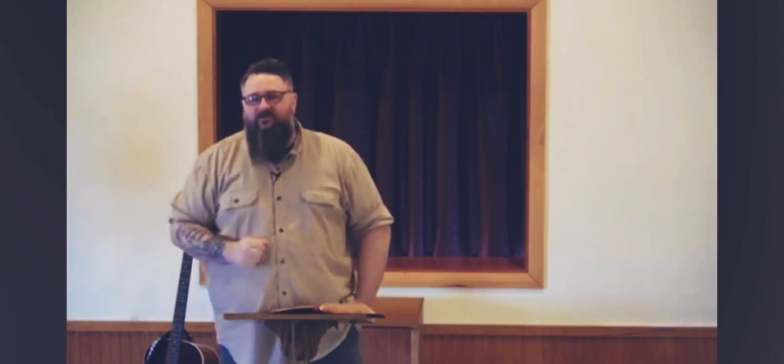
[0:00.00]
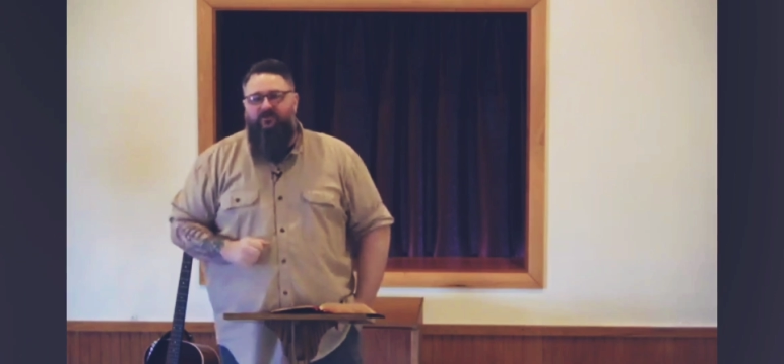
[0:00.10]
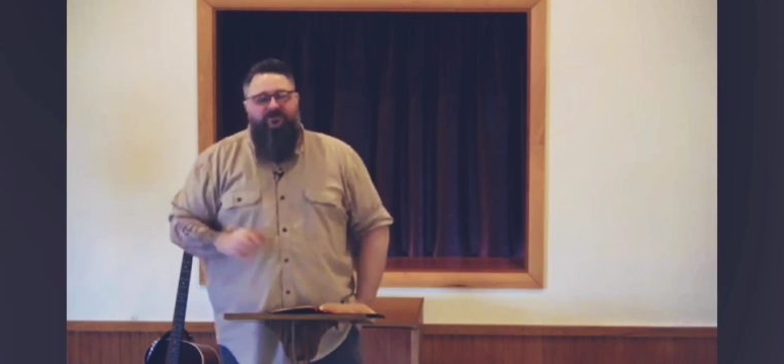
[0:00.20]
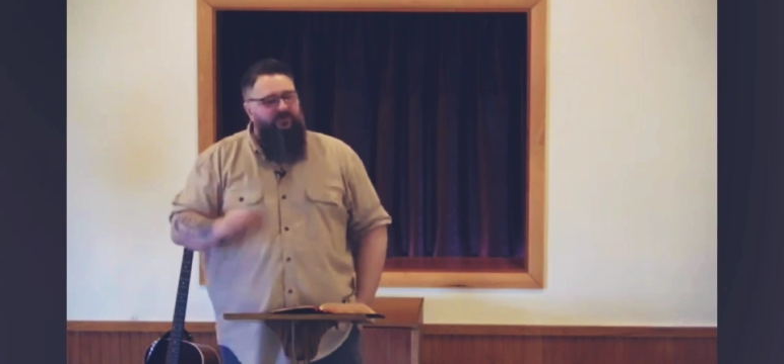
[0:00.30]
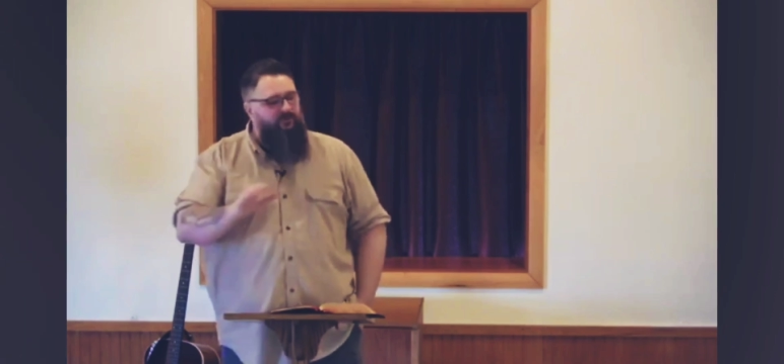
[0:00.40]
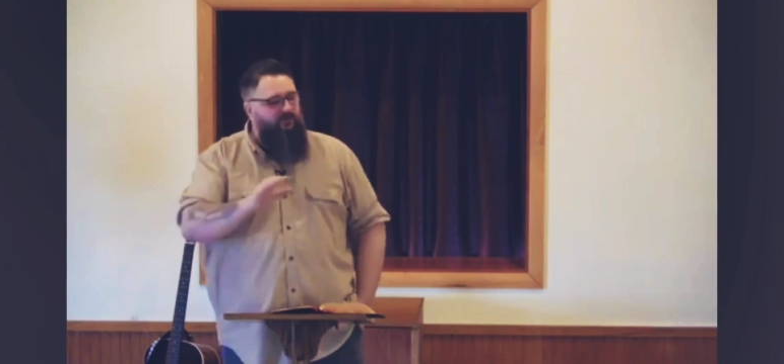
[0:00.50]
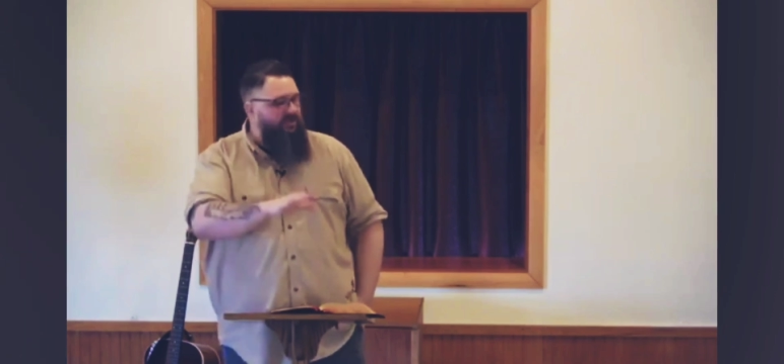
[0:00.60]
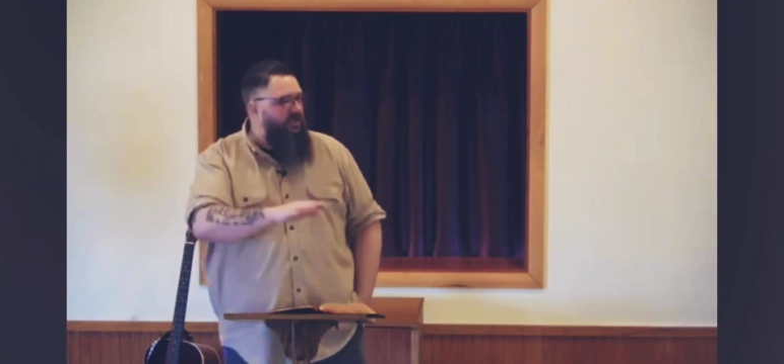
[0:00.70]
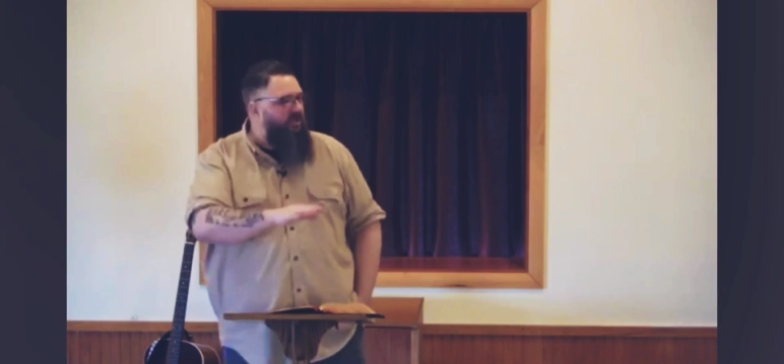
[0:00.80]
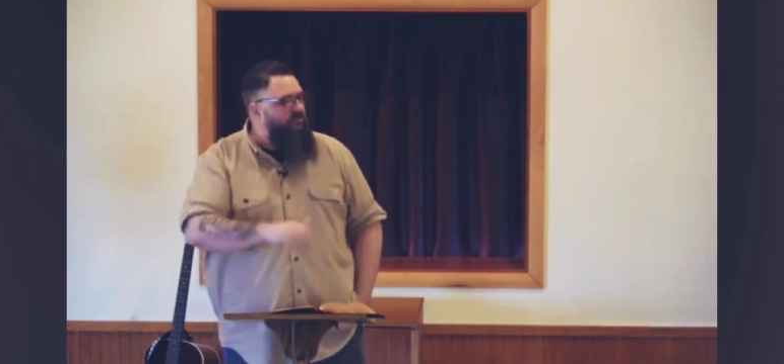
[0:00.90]
we don't think you're ready
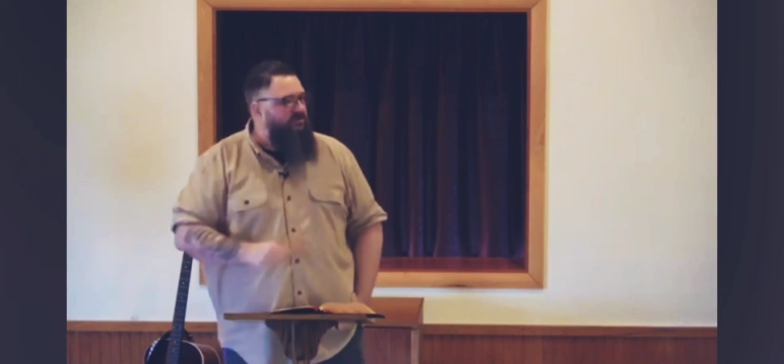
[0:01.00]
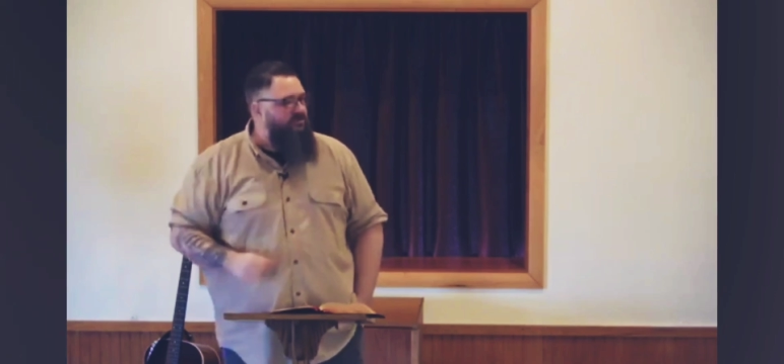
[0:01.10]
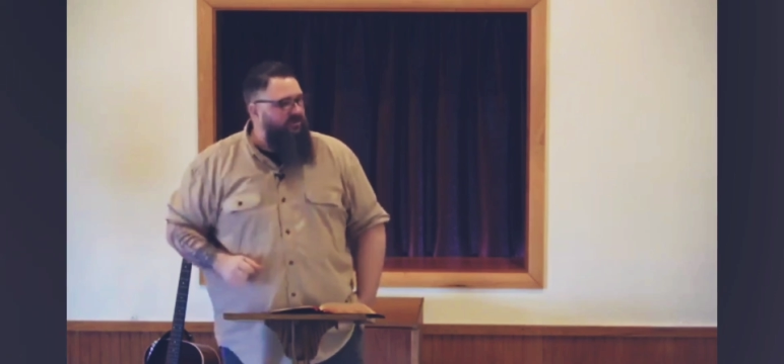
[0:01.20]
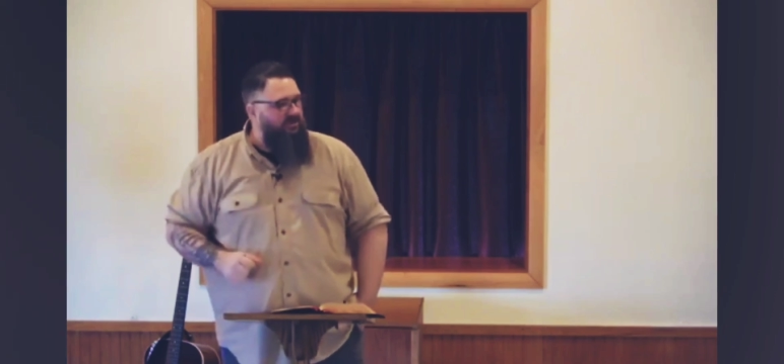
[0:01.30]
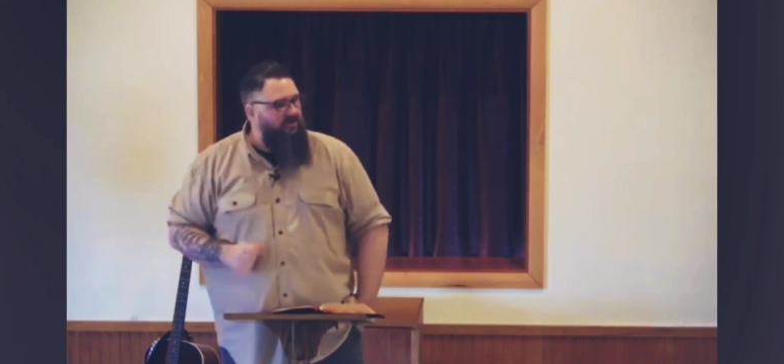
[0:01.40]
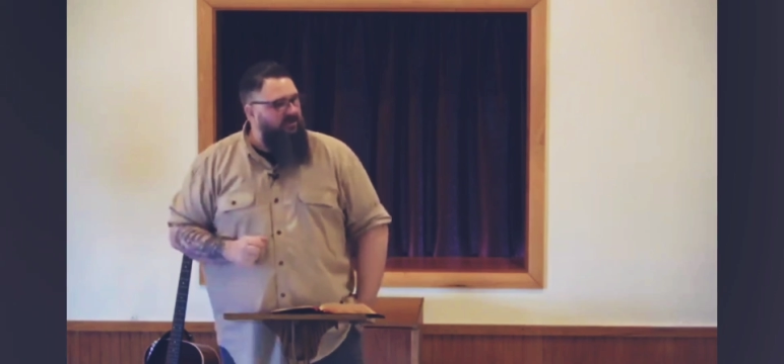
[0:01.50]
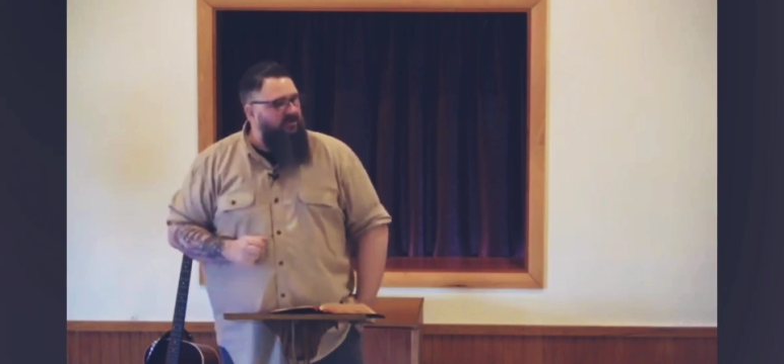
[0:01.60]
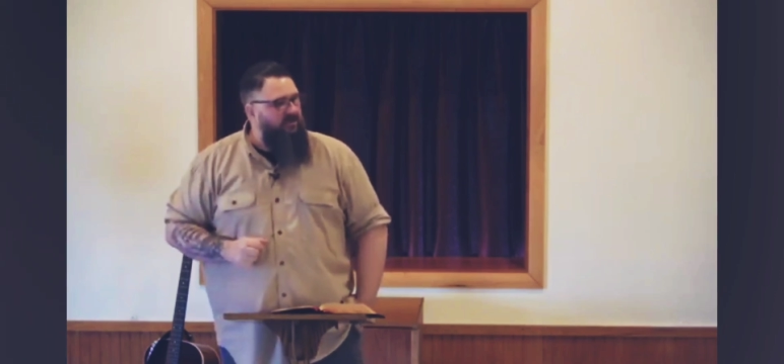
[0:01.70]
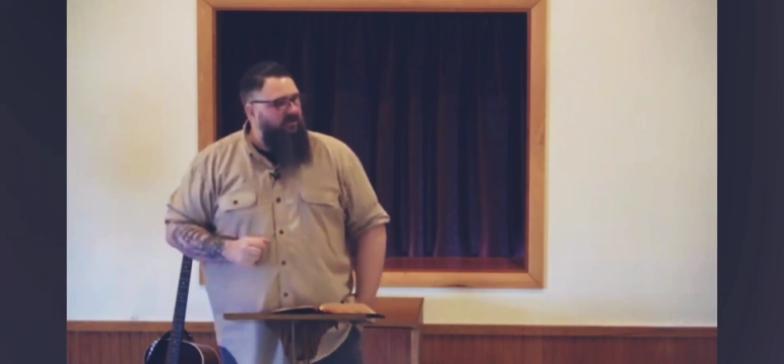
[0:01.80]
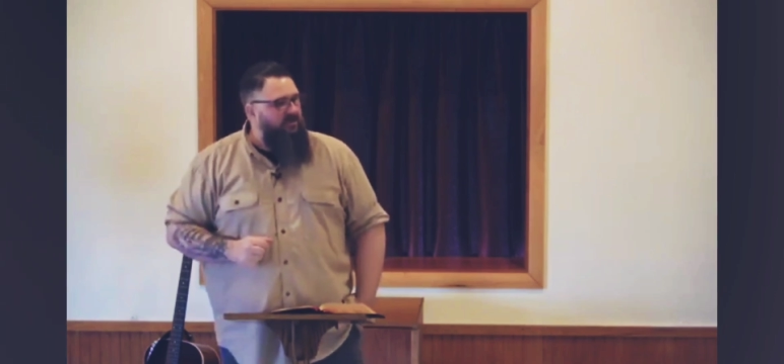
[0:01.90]
yet to share.
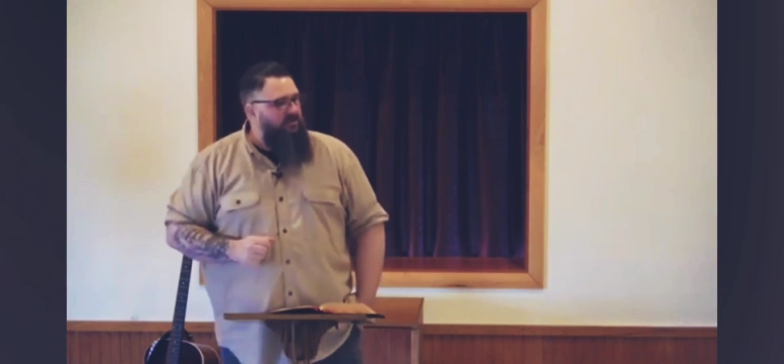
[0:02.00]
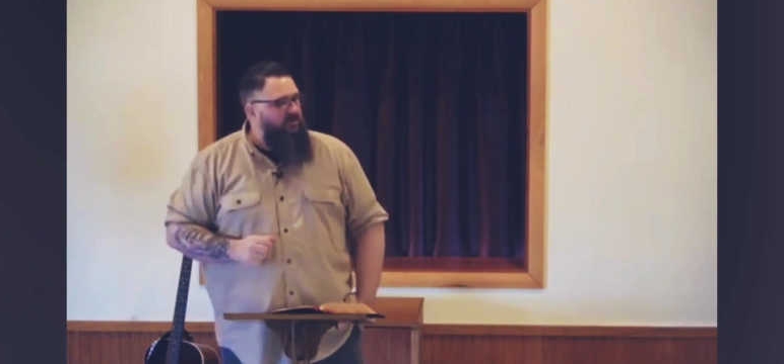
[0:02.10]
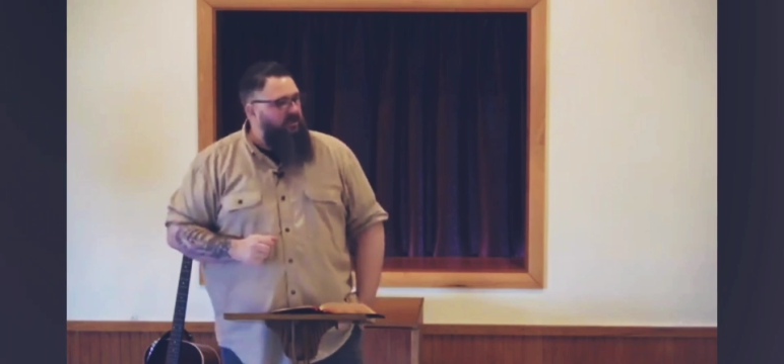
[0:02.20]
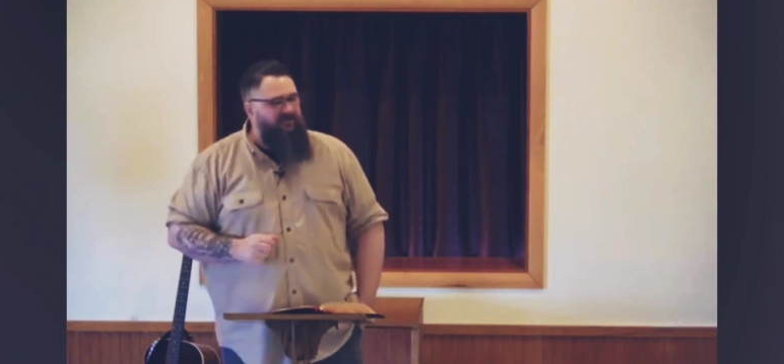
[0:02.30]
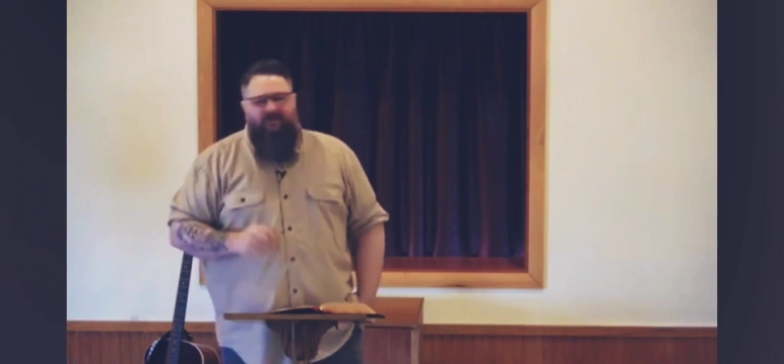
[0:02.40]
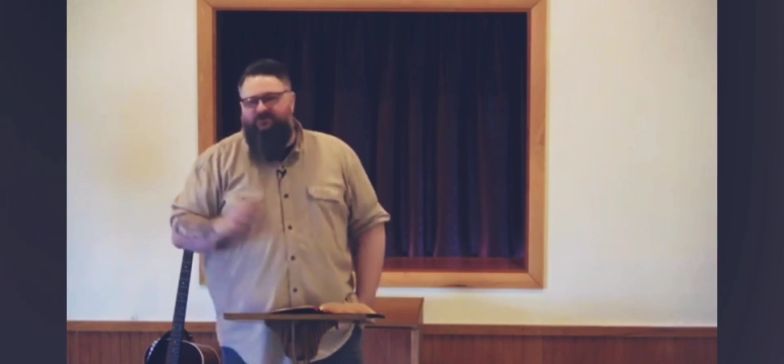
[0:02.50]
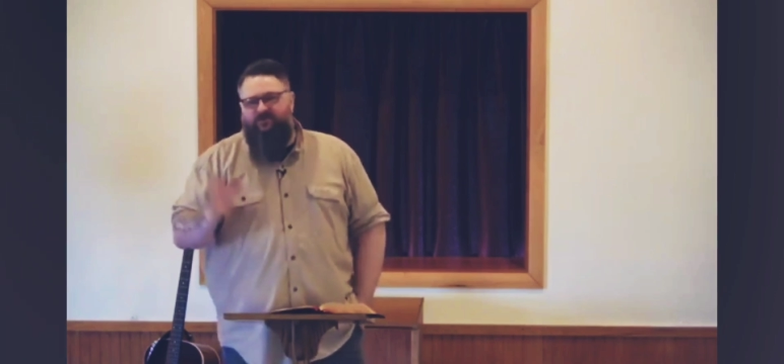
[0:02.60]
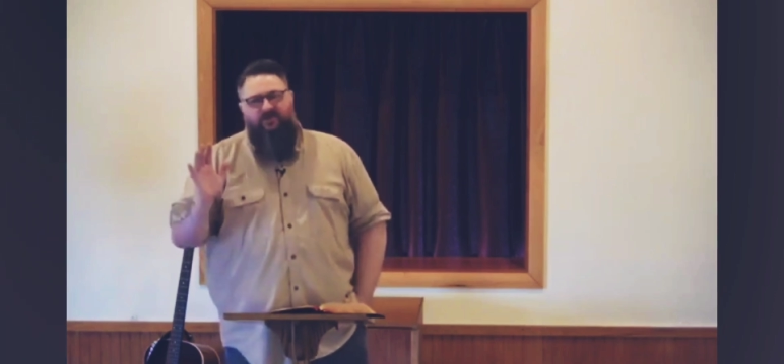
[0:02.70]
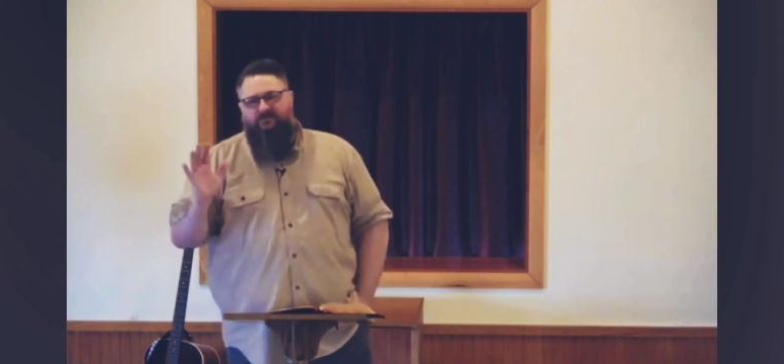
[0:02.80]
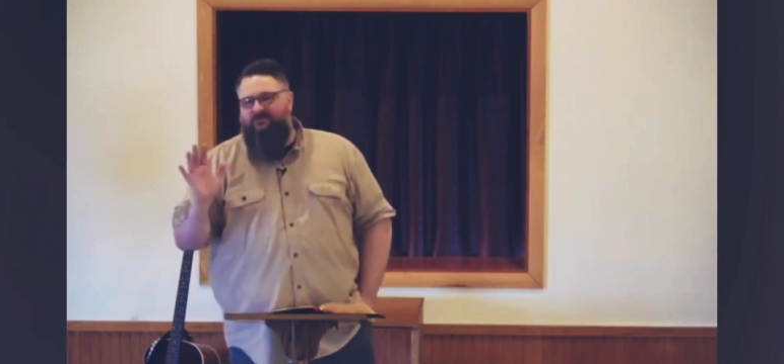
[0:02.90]
I think I was
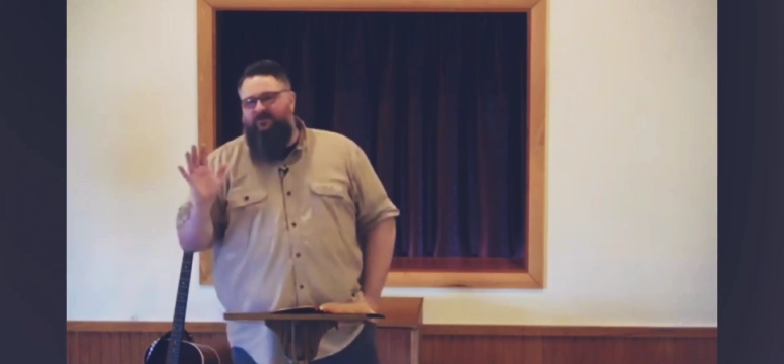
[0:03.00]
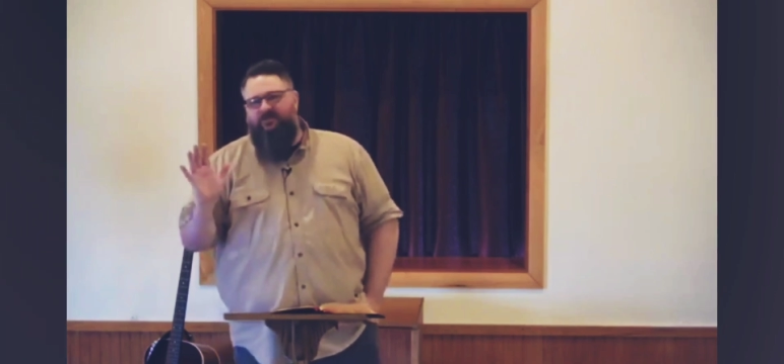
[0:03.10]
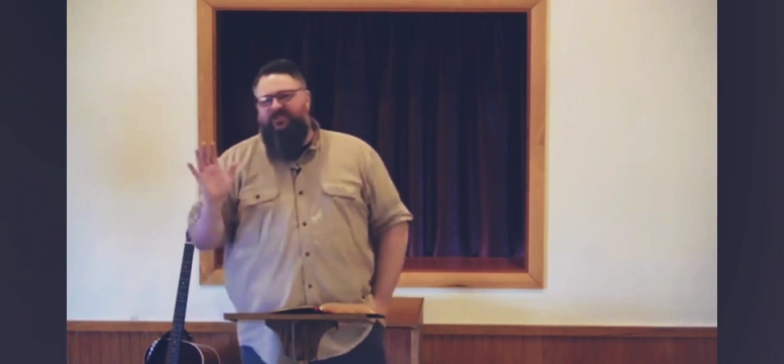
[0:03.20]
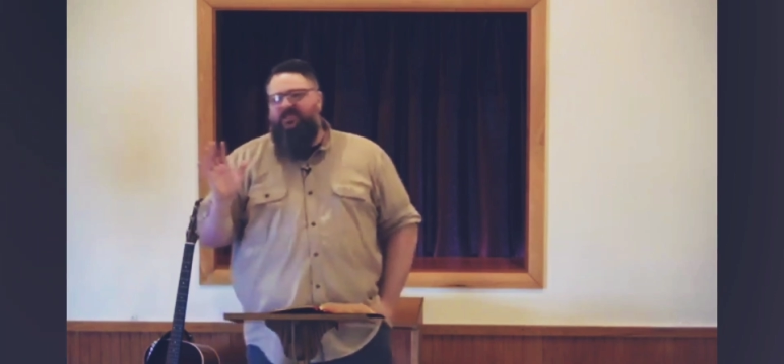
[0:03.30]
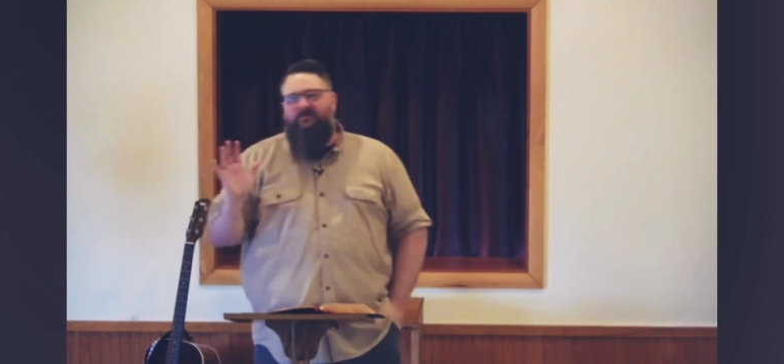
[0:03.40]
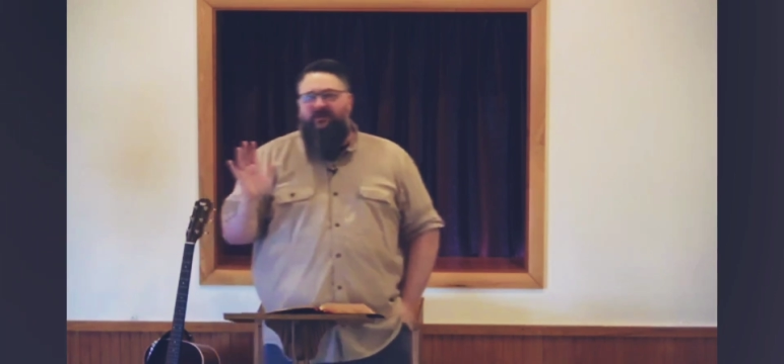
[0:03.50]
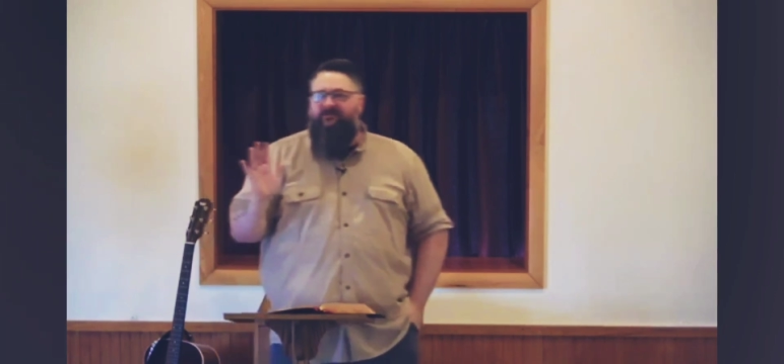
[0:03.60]
trying to stand up like